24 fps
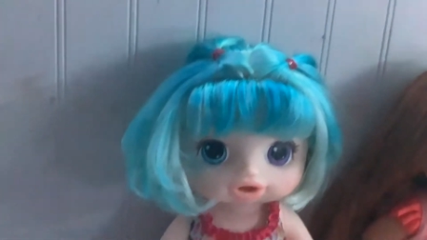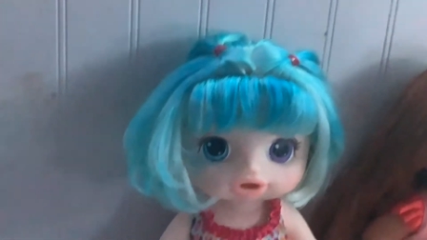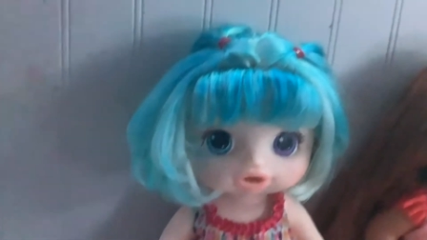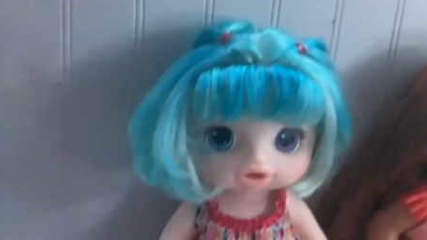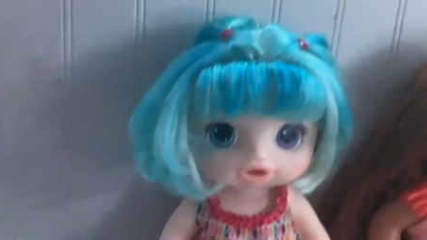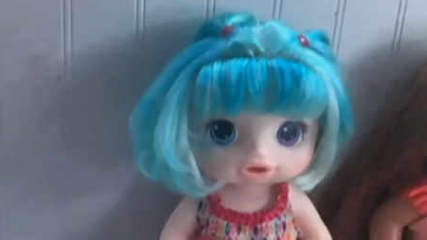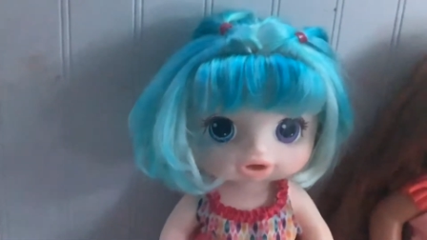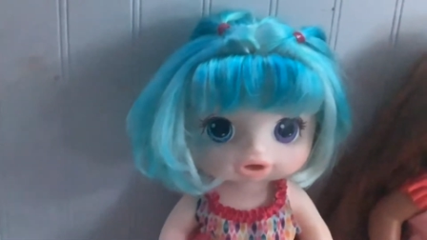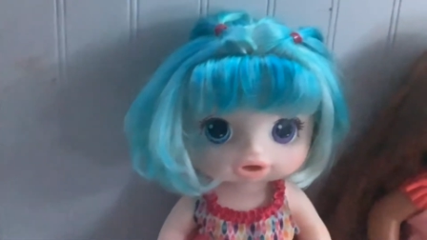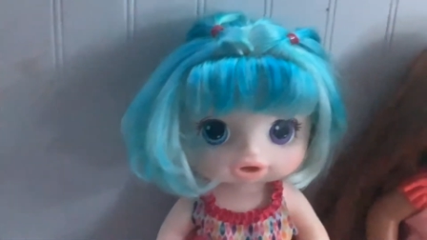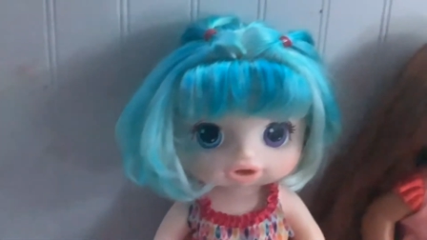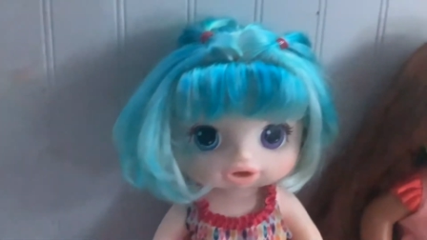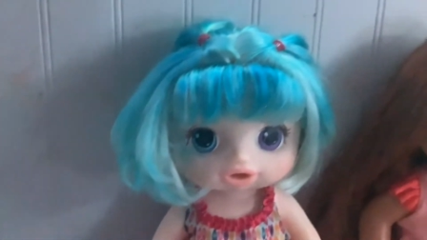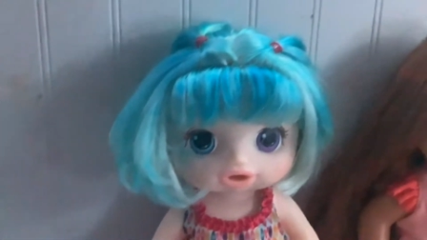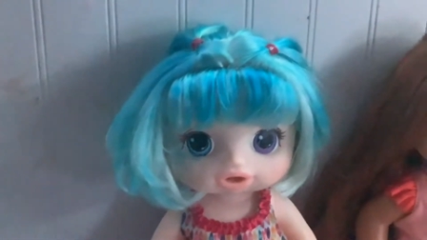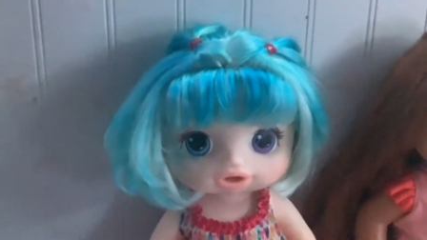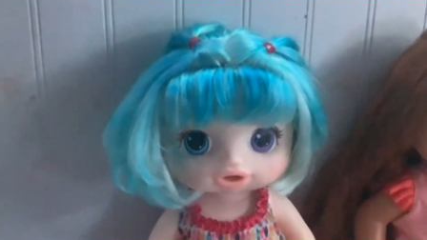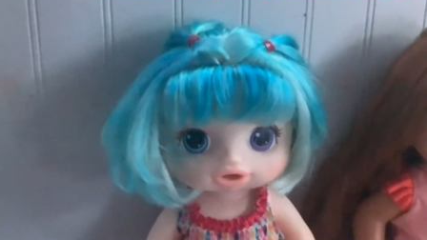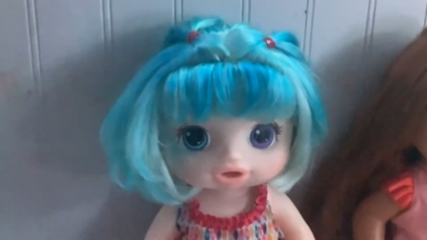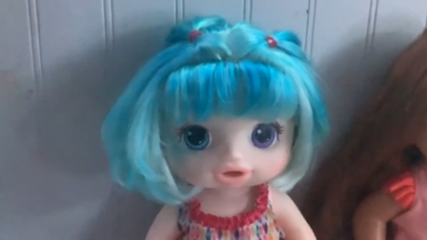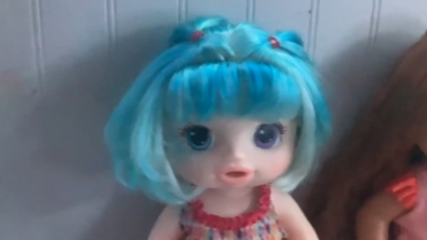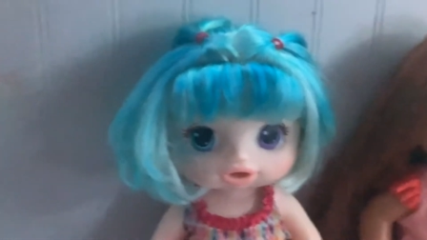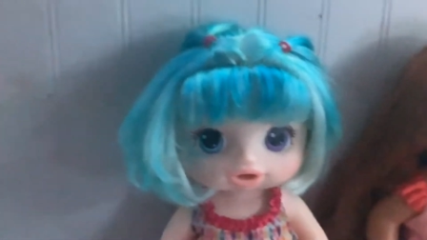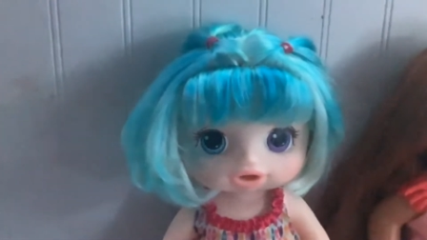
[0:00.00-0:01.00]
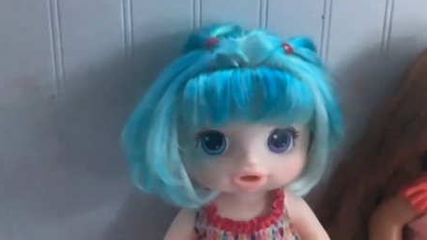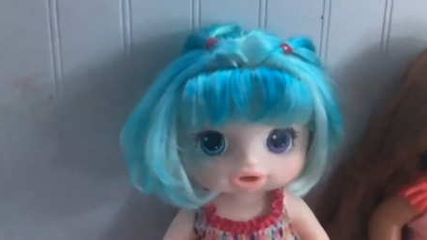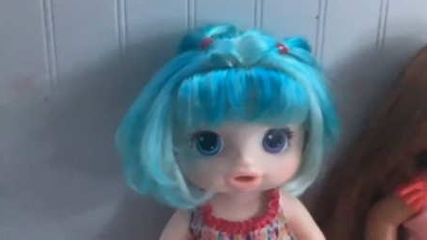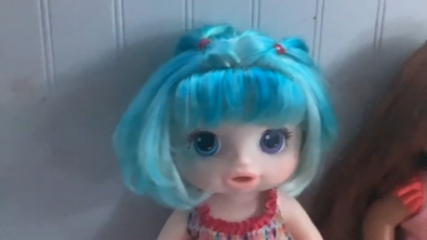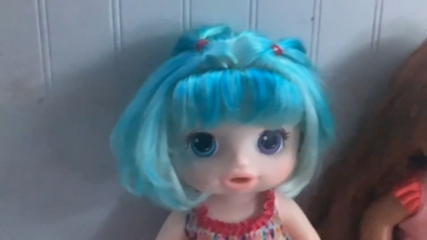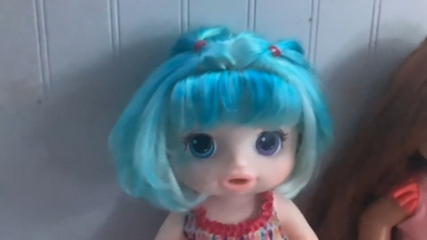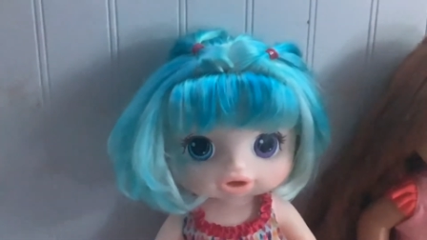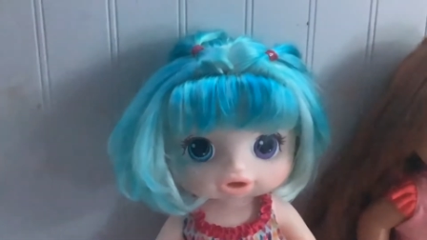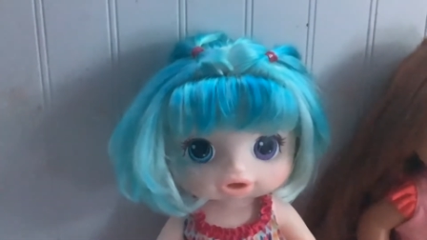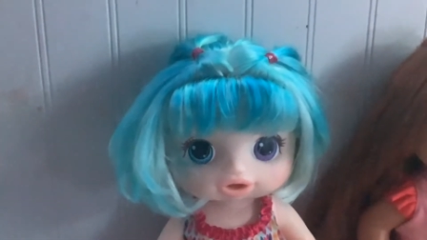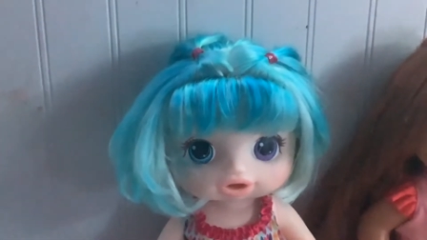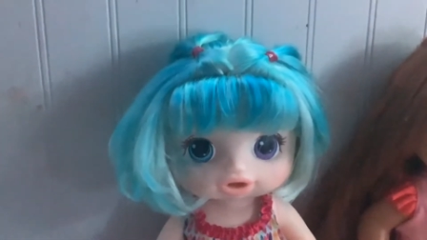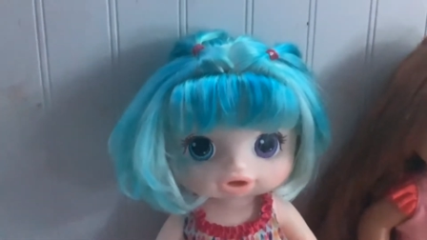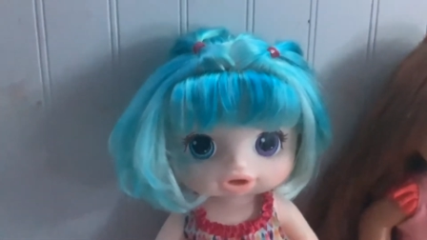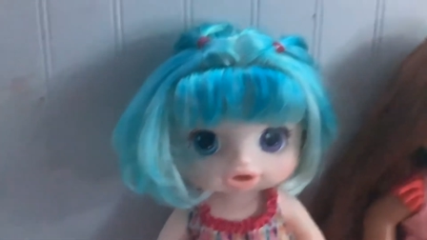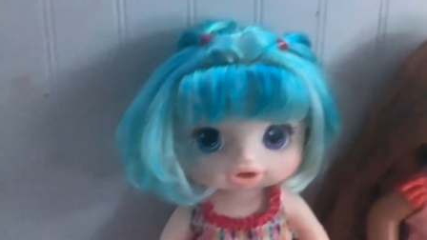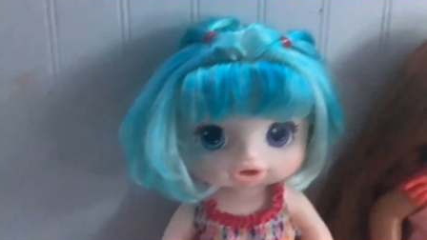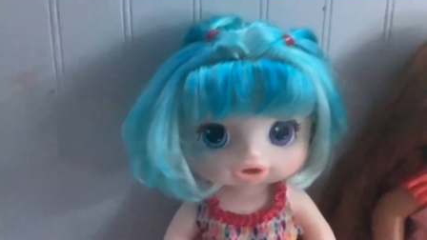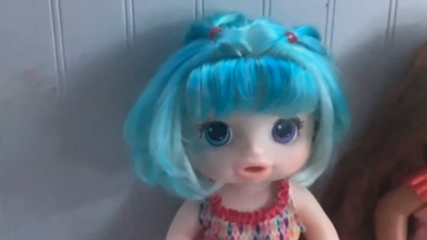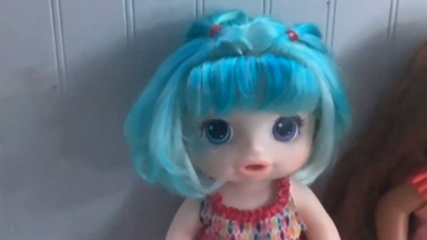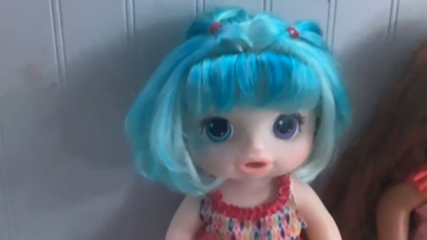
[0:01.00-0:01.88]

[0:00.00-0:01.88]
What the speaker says: replacement for old Diamond,